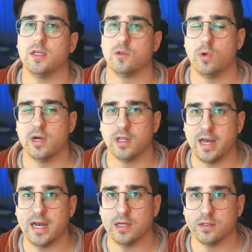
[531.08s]
as well
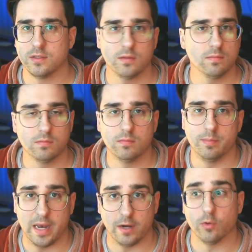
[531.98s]
as
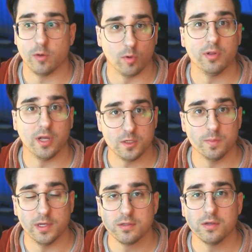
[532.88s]
battery
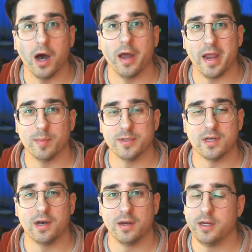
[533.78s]
replacement on
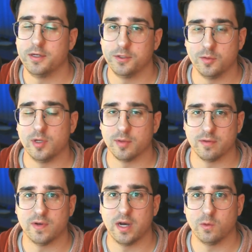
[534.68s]
Amazon, and you should be
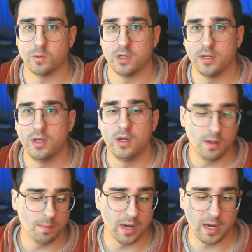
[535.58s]
able to find one.
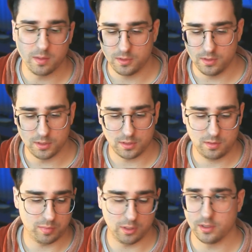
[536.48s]
Mine
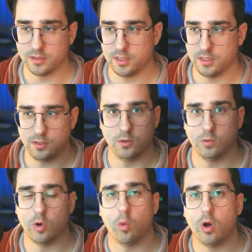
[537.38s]
just plugs
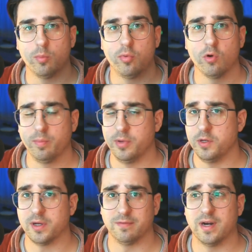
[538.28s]
into a wall port,
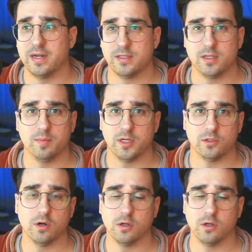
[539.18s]
but you can find some that